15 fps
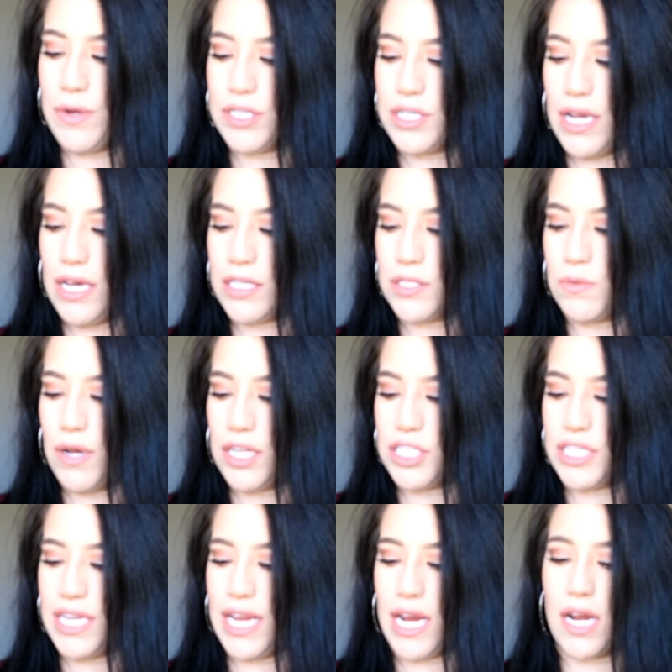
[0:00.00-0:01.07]
which I'll
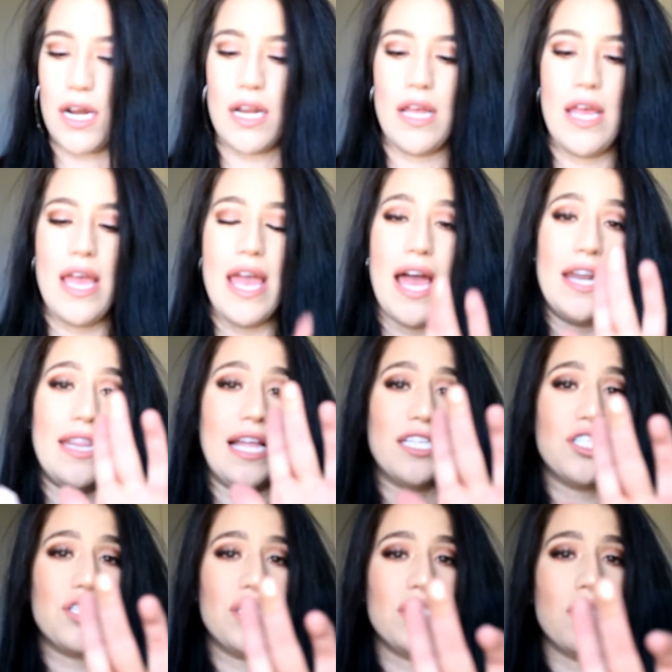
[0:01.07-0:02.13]
swatch here. And
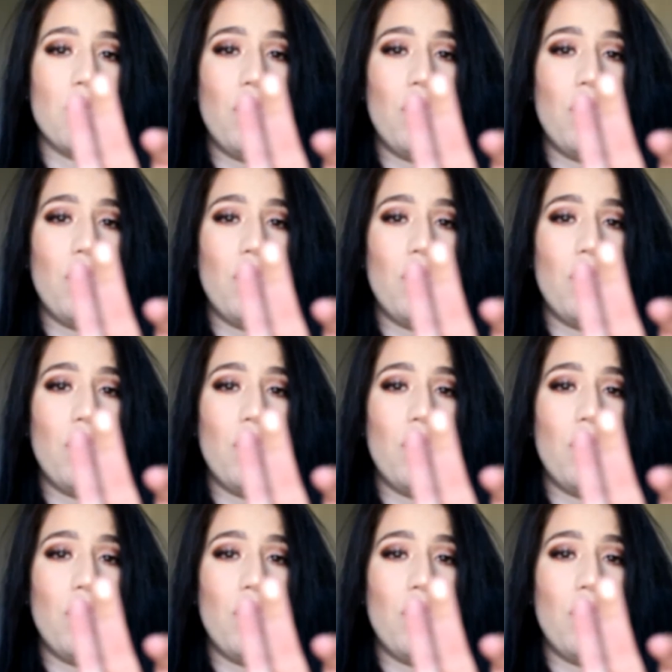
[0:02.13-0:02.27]
that's just